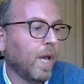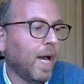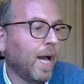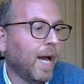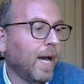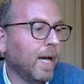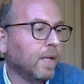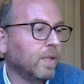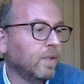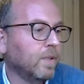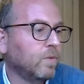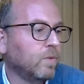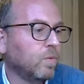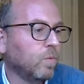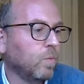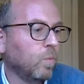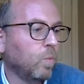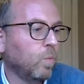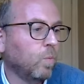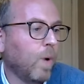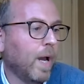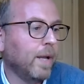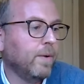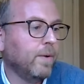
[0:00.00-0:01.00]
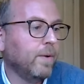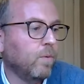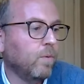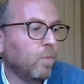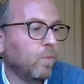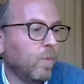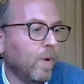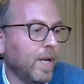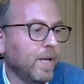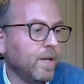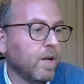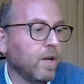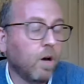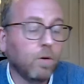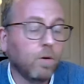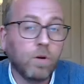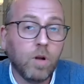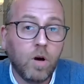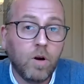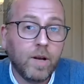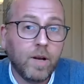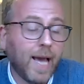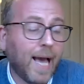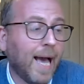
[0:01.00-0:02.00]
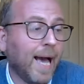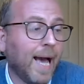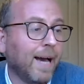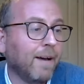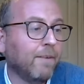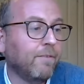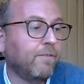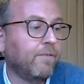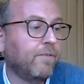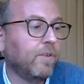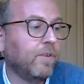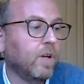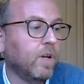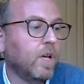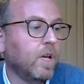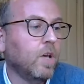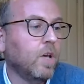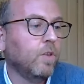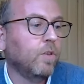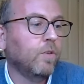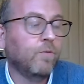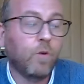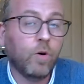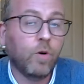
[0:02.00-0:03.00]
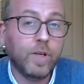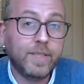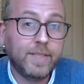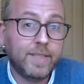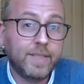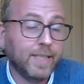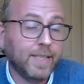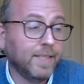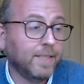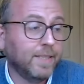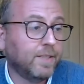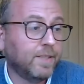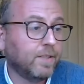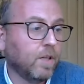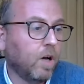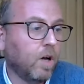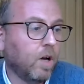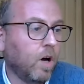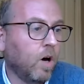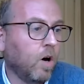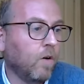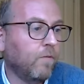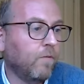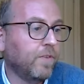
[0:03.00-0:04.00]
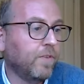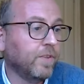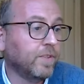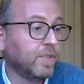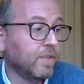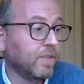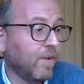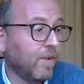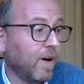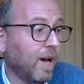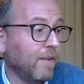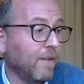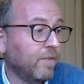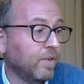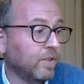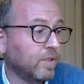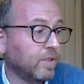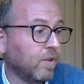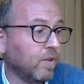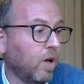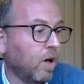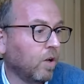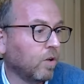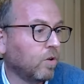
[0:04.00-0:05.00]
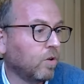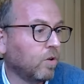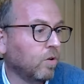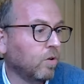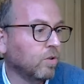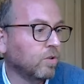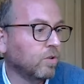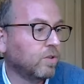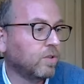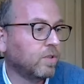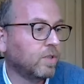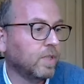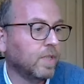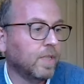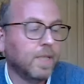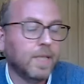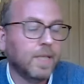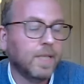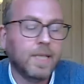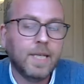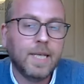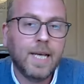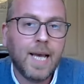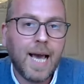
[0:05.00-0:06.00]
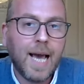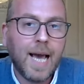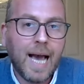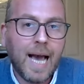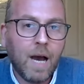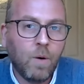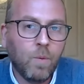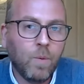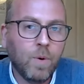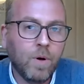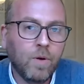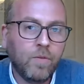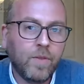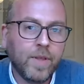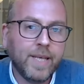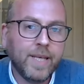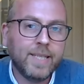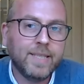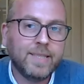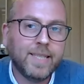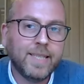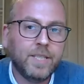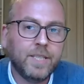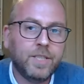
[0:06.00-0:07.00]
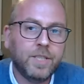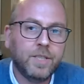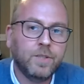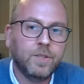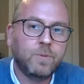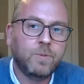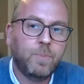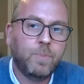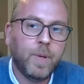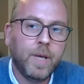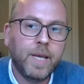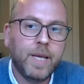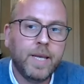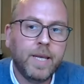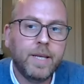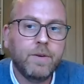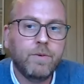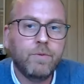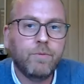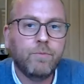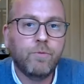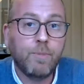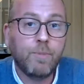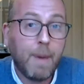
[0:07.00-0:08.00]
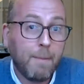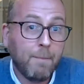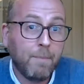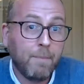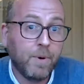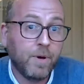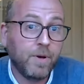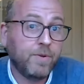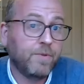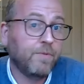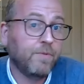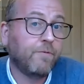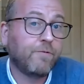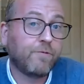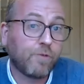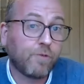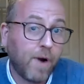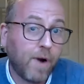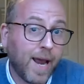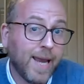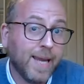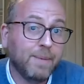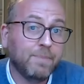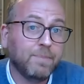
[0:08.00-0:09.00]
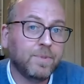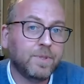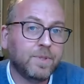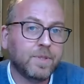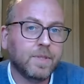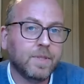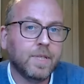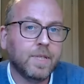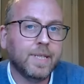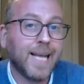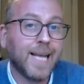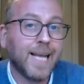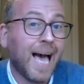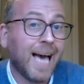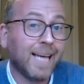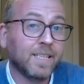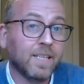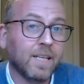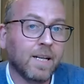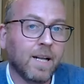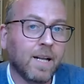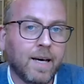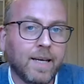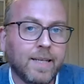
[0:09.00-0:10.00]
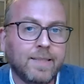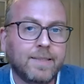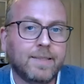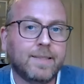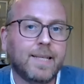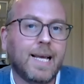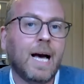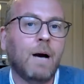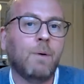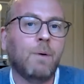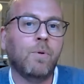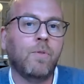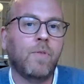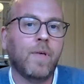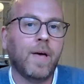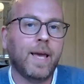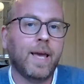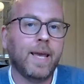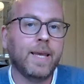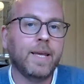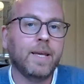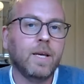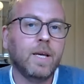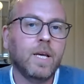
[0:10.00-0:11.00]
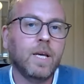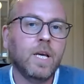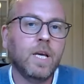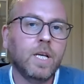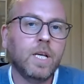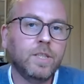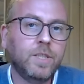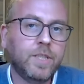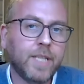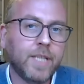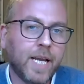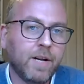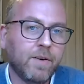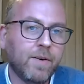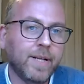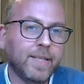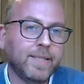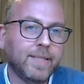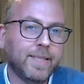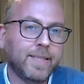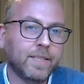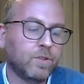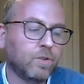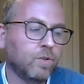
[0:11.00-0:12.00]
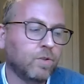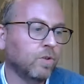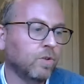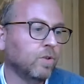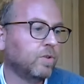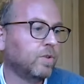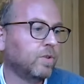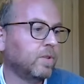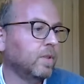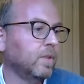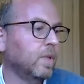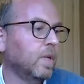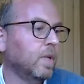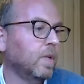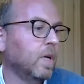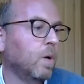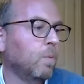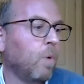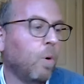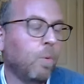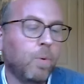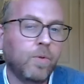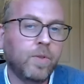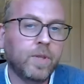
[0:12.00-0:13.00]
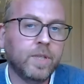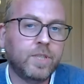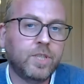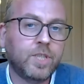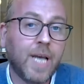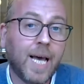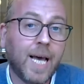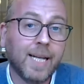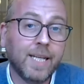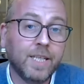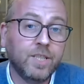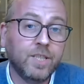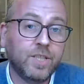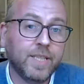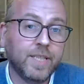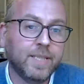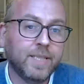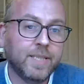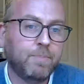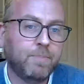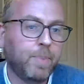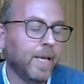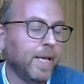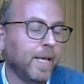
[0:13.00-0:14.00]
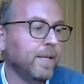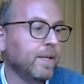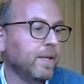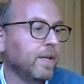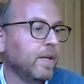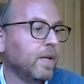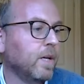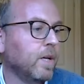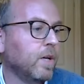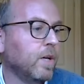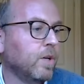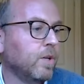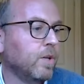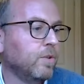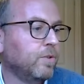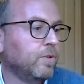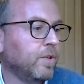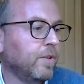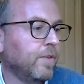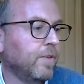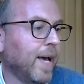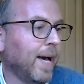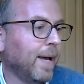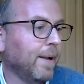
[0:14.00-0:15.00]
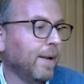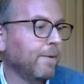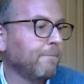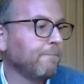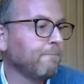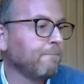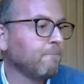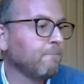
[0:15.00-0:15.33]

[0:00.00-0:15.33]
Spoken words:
And when we no longer have the voices of the survivors of the Holocaust, how will these issues be remembered and framed and analysed? How will they generate discourse? What will the challenges be to that?